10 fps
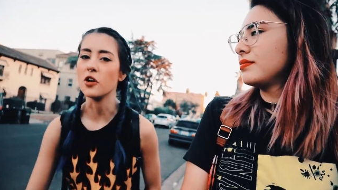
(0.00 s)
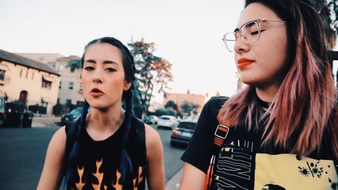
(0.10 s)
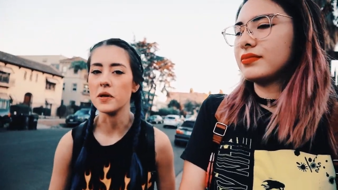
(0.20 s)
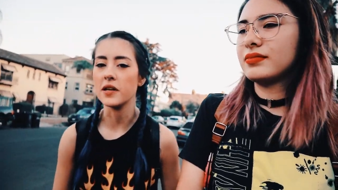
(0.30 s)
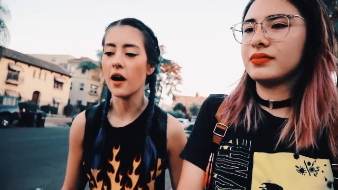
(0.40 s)

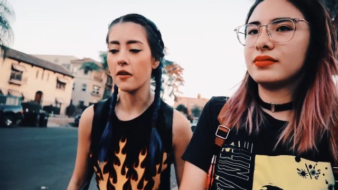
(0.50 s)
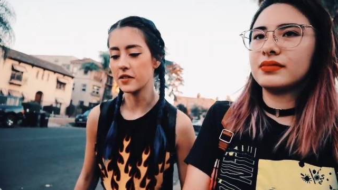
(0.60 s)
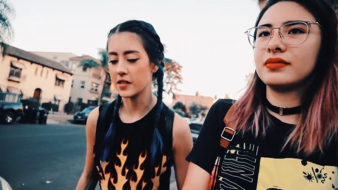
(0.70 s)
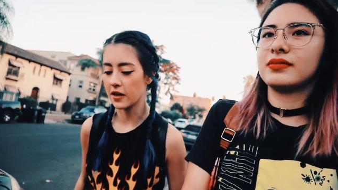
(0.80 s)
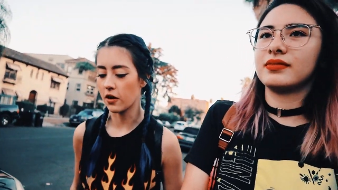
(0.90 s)
Speaker 1: Adobe now
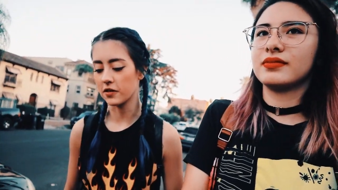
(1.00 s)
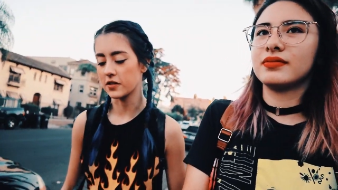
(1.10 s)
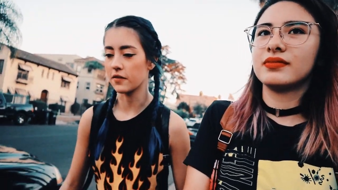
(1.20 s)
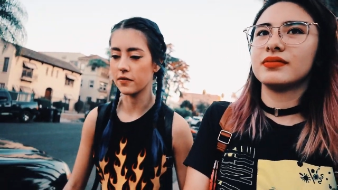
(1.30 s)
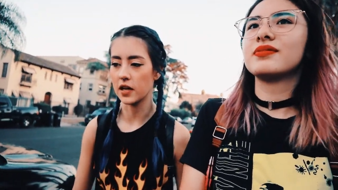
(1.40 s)
is like all the
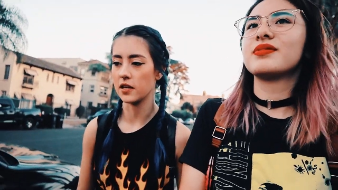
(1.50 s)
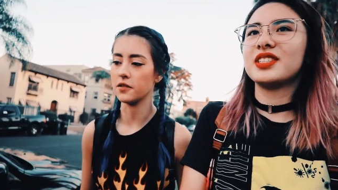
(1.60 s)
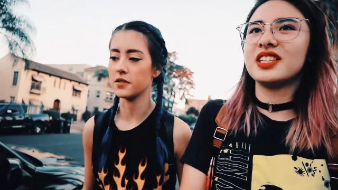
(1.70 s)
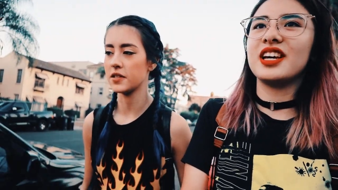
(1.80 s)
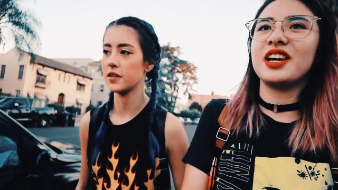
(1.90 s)
stuff that I
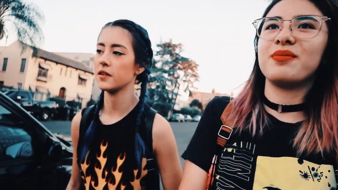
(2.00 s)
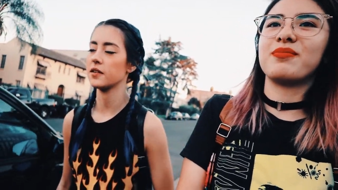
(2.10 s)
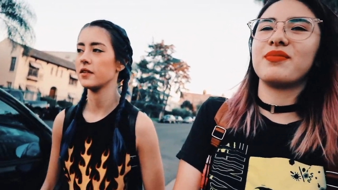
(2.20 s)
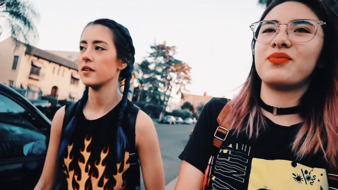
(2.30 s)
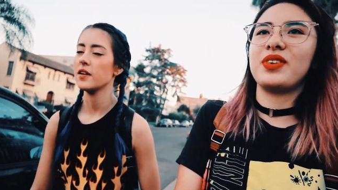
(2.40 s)
use.
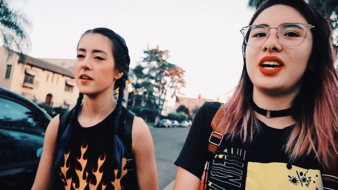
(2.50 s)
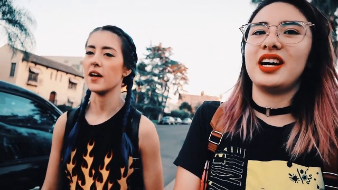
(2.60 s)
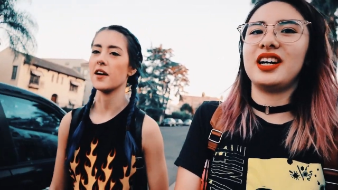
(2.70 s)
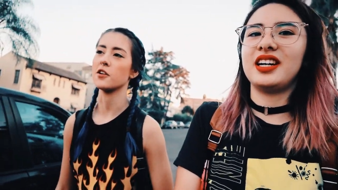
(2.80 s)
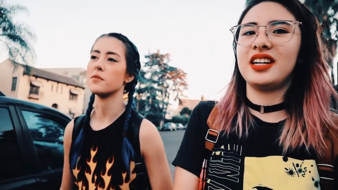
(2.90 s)
Same.
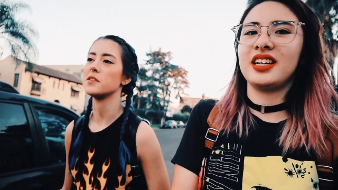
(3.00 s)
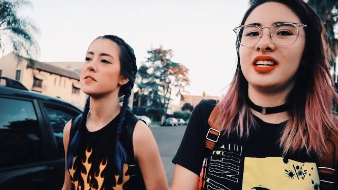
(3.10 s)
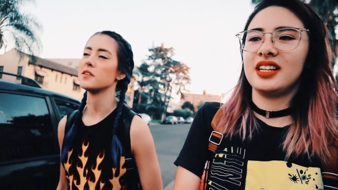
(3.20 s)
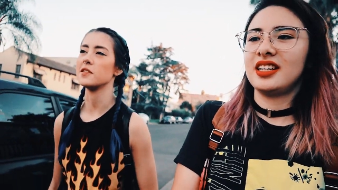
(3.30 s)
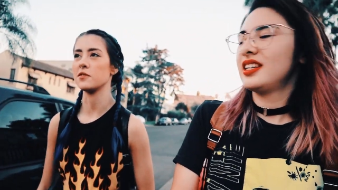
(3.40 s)
Yeah. yeah
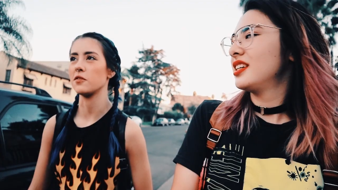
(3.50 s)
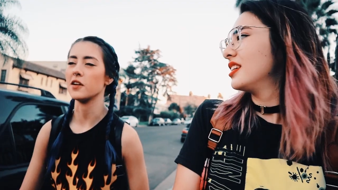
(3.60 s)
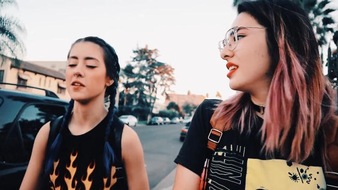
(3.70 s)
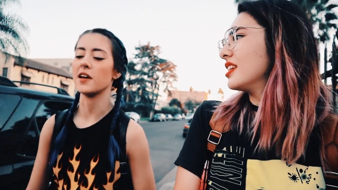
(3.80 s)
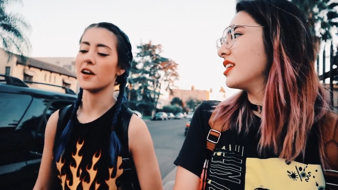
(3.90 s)
Adobe's is
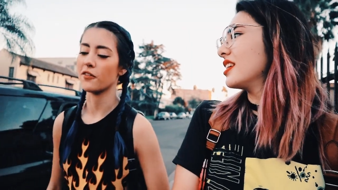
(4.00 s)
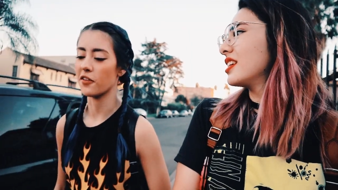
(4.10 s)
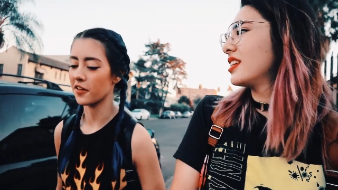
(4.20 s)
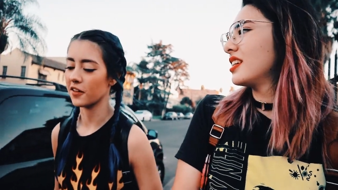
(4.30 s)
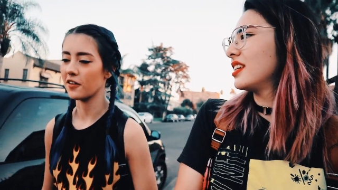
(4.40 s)
great. They have
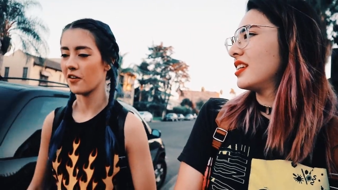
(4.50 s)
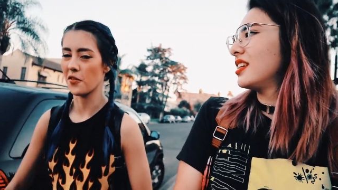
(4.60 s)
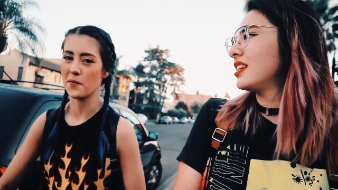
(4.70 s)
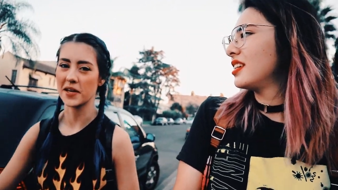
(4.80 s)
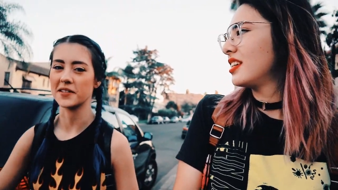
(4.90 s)
all the
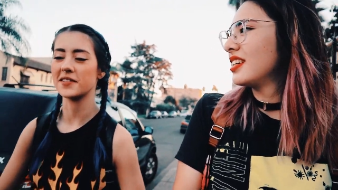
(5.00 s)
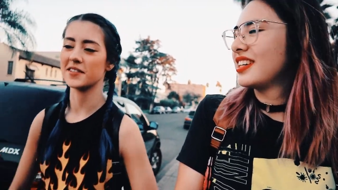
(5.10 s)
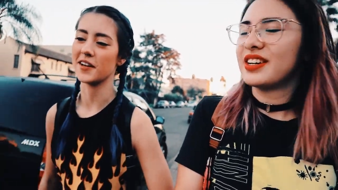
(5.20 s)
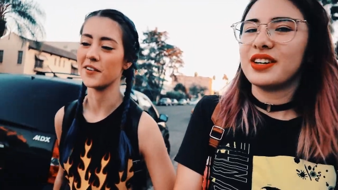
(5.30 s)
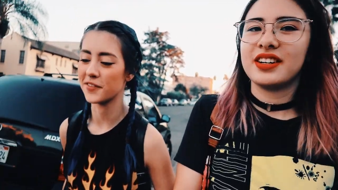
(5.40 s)
all the best
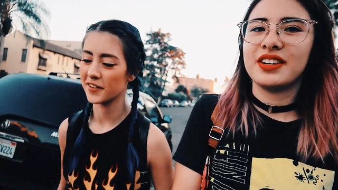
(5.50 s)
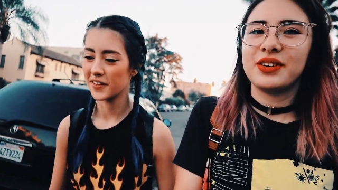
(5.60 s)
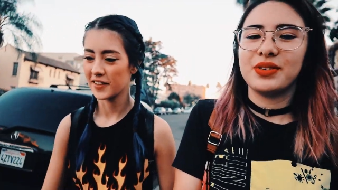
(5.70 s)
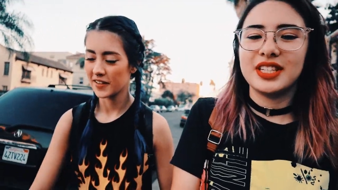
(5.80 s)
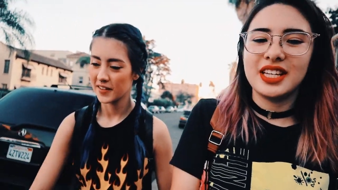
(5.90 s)
stuff.
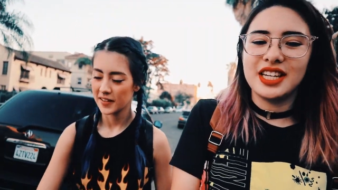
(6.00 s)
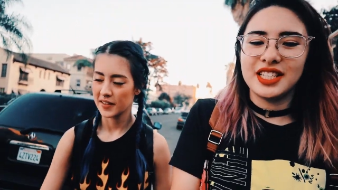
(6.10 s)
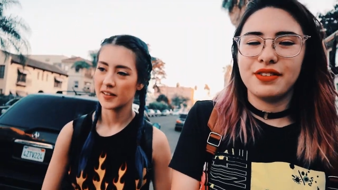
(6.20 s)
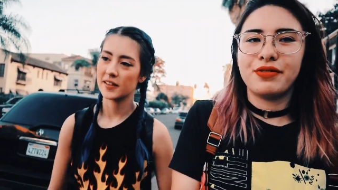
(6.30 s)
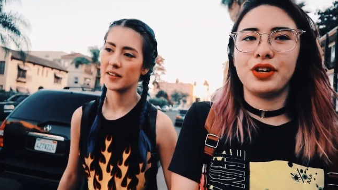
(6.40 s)
Speaker 2: Was it
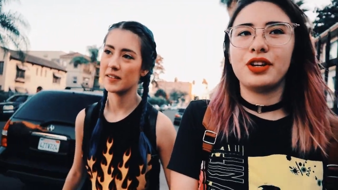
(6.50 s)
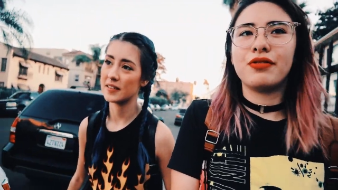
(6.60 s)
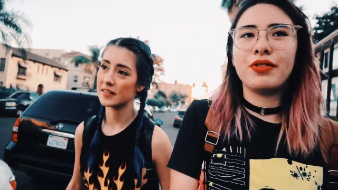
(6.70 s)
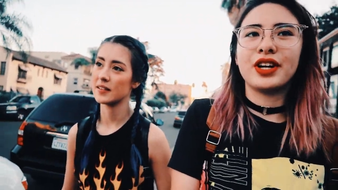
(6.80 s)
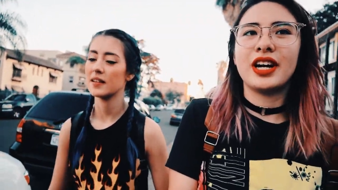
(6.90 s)
easy for you
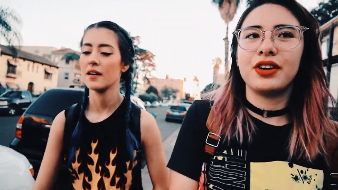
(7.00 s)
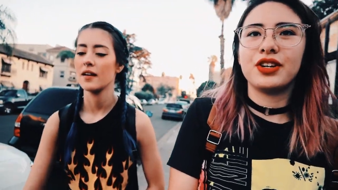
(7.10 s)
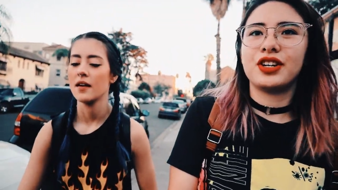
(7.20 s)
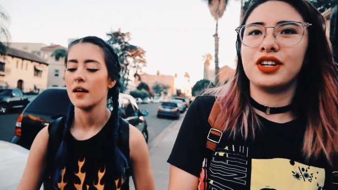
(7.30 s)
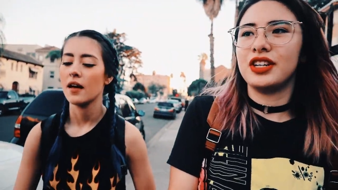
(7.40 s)
to figure out
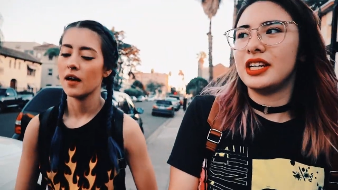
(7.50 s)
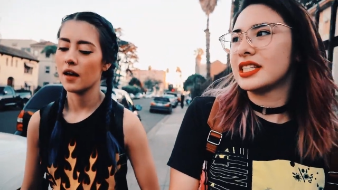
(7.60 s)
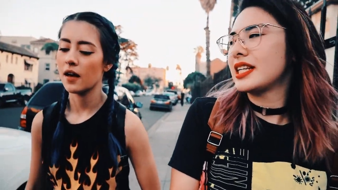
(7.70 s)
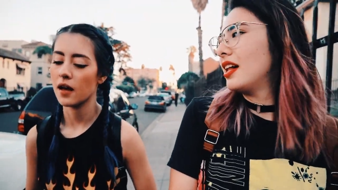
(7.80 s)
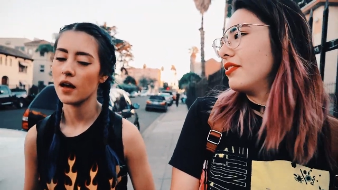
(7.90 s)
your
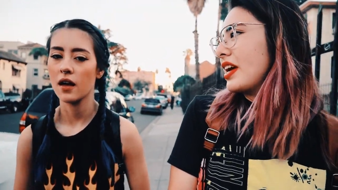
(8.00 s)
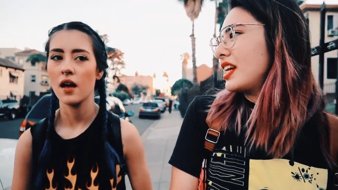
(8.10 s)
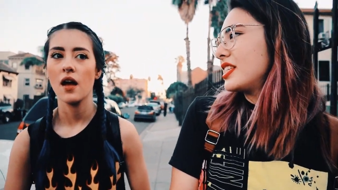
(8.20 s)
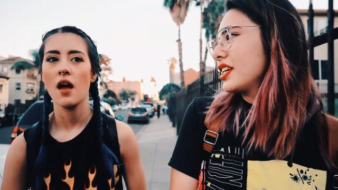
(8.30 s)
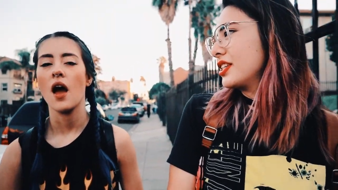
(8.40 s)
unique style of
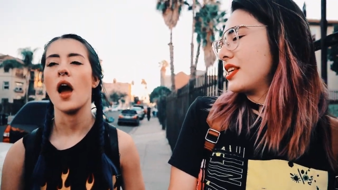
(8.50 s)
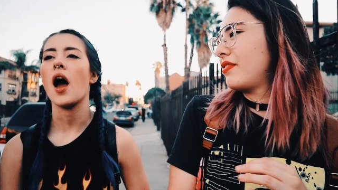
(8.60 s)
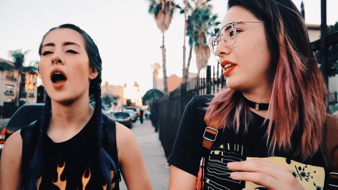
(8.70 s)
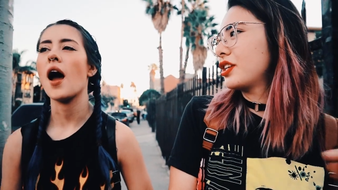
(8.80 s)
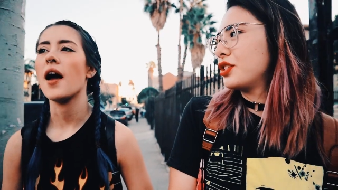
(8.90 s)
editing? Because I
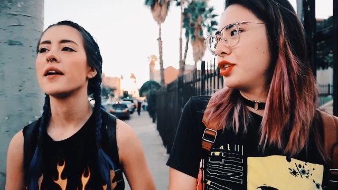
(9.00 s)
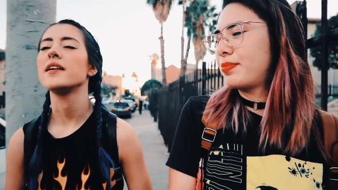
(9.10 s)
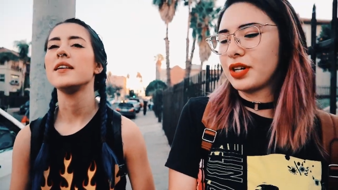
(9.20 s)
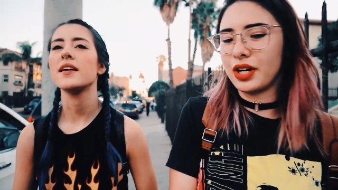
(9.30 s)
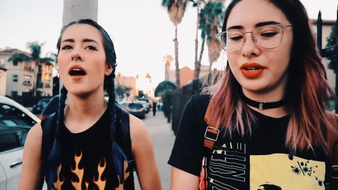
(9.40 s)
feel like you're
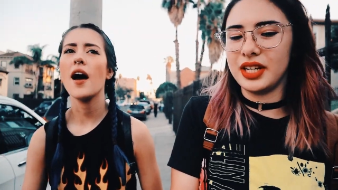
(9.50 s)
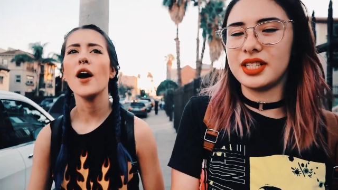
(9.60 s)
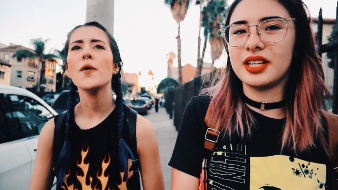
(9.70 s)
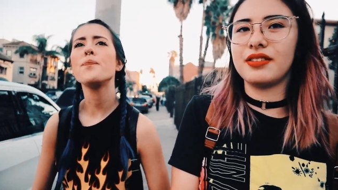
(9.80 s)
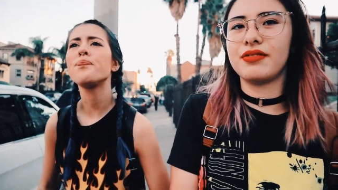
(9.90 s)
super
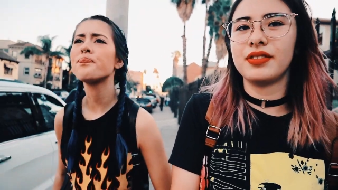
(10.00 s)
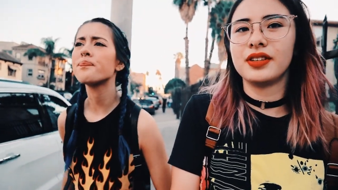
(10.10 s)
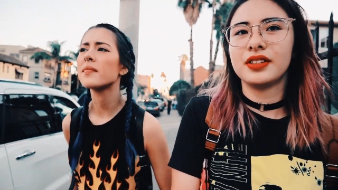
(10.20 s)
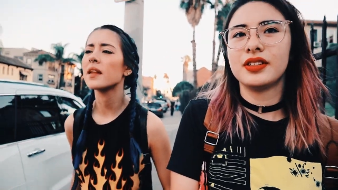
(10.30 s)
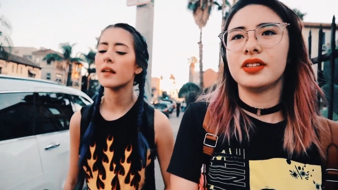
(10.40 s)
cohesive.
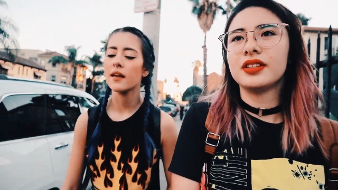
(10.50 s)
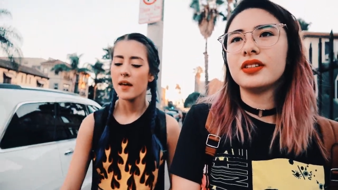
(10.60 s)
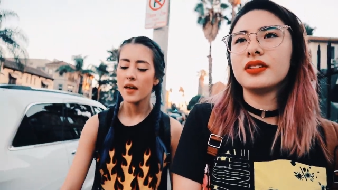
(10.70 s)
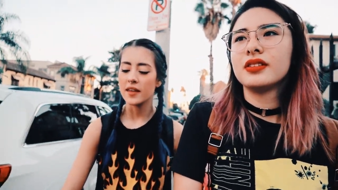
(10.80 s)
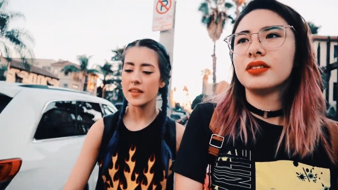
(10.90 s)
Speaker 1: Um,
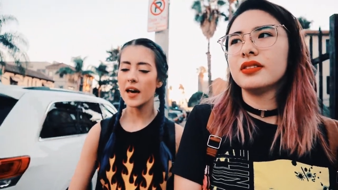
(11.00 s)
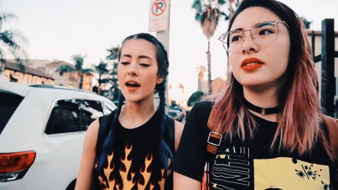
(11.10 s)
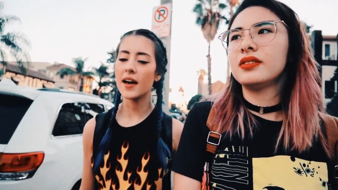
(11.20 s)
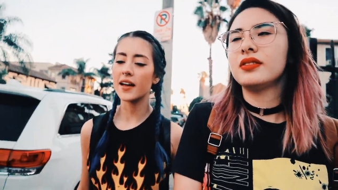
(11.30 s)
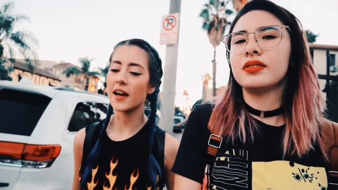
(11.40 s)

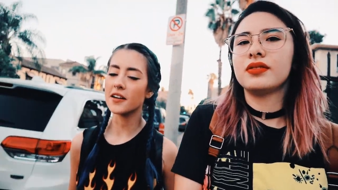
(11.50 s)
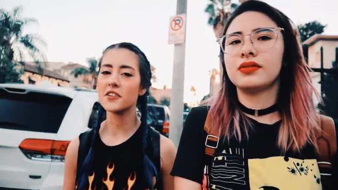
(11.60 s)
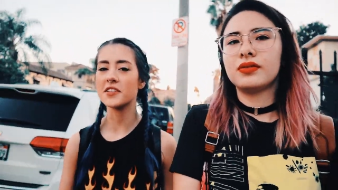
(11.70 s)
yeah, it kind of